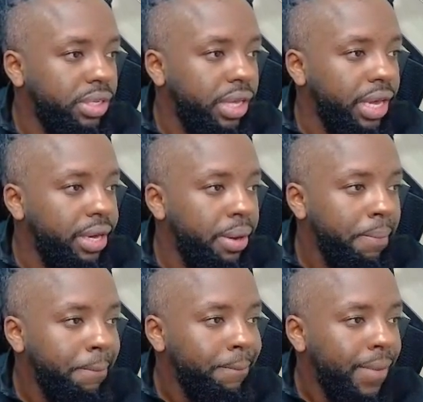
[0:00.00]
gain.
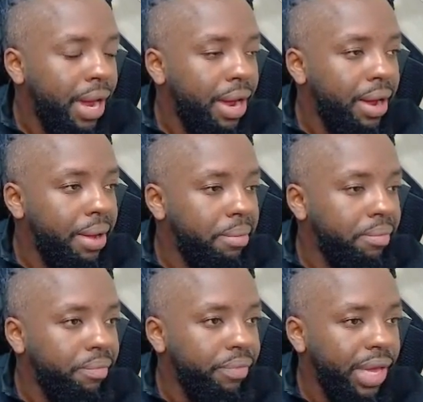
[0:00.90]

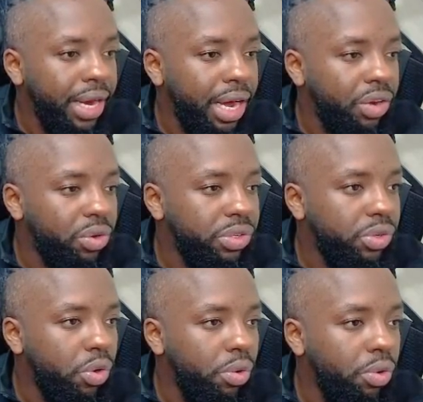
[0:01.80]
And I'd
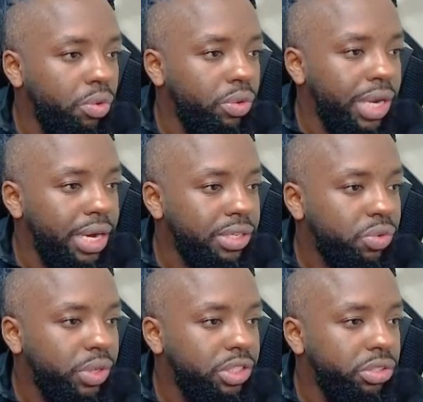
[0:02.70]
also done a
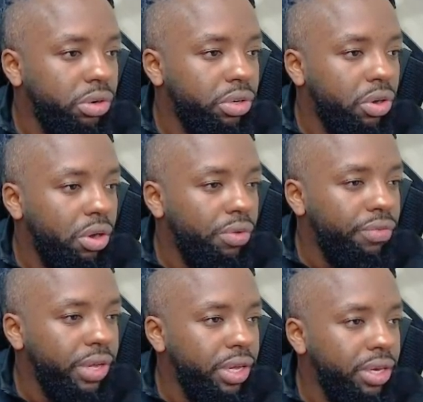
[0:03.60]
screenshot
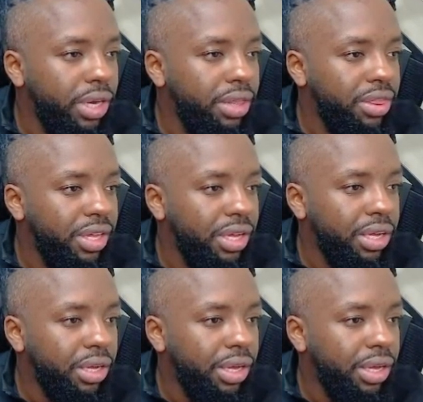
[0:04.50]
of it, I think,